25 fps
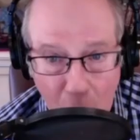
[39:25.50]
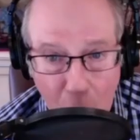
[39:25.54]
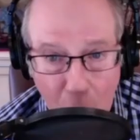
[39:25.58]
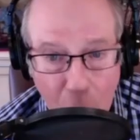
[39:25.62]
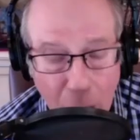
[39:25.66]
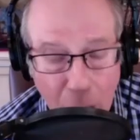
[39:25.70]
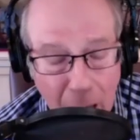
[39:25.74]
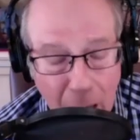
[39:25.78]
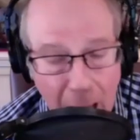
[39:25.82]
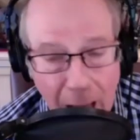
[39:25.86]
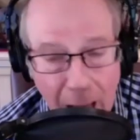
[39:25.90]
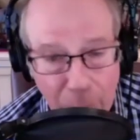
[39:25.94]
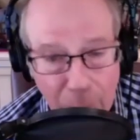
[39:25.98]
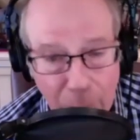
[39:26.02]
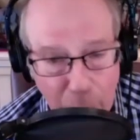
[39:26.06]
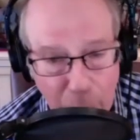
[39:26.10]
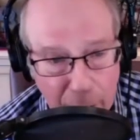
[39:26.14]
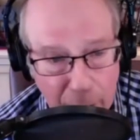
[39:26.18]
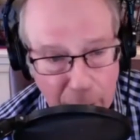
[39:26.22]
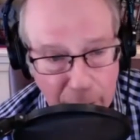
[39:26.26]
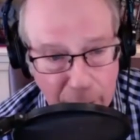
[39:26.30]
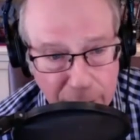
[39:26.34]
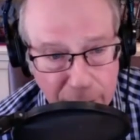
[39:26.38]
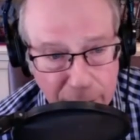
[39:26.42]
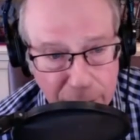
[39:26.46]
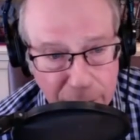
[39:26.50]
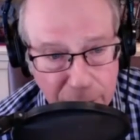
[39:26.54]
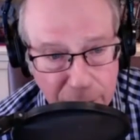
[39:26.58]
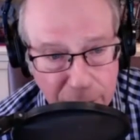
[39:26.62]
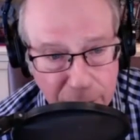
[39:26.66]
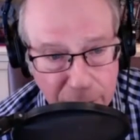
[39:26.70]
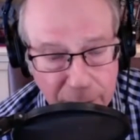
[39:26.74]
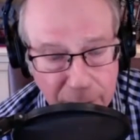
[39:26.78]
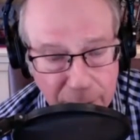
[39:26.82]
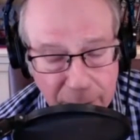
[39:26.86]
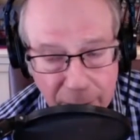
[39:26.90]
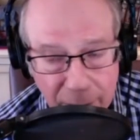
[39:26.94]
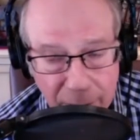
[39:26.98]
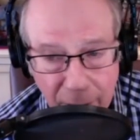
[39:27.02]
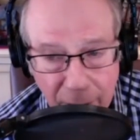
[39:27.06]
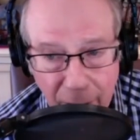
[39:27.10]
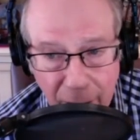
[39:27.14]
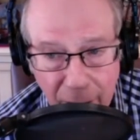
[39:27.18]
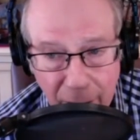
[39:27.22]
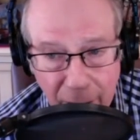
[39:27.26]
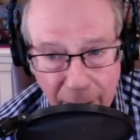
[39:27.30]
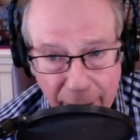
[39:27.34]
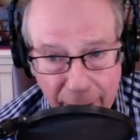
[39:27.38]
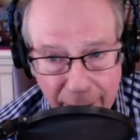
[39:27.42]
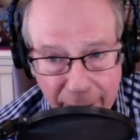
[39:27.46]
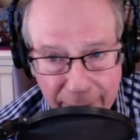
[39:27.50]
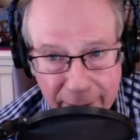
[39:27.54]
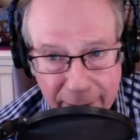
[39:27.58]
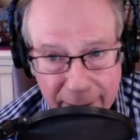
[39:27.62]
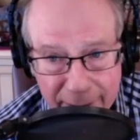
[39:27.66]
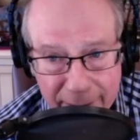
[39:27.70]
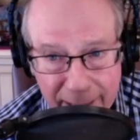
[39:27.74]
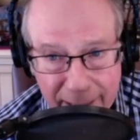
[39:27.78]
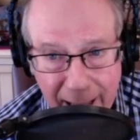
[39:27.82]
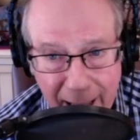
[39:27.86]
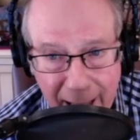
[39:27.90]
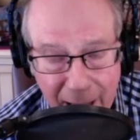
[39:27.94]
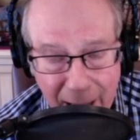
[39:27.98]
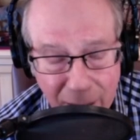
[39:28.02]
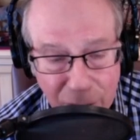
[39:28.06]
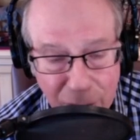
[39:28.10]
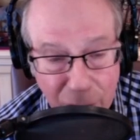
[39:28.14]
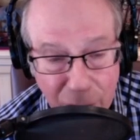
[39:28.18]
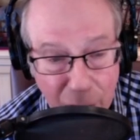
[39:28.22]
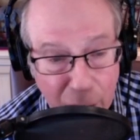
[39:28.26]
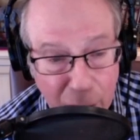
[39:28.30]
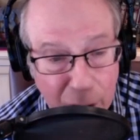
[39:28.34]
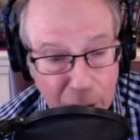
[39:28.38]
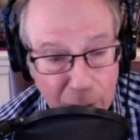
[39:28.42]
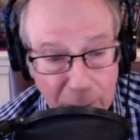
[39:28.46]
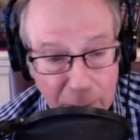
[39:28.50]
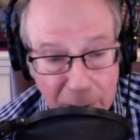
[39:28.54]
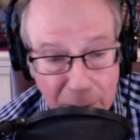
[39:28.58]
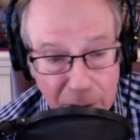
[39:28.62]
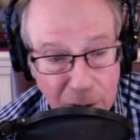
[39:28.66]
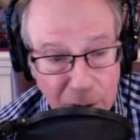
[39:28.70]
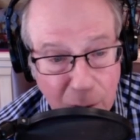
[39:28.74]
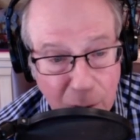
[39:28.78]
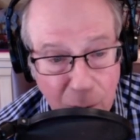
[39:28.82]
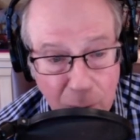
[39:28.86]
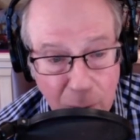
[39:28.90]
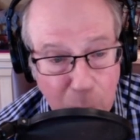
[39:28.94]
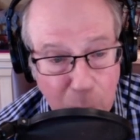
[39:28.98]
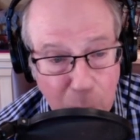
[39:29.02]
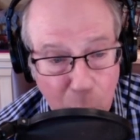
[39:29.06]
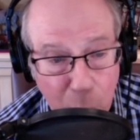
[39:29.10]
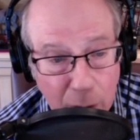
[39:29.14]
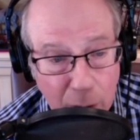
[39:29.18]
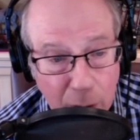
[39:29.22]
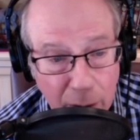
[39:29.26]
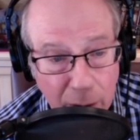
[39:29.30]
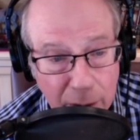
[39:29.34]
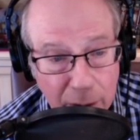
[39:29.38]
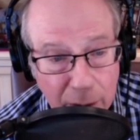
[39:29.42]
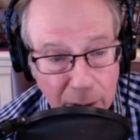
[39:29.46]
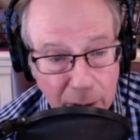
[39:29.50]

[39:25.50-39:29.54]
libraries in this house are going to be so important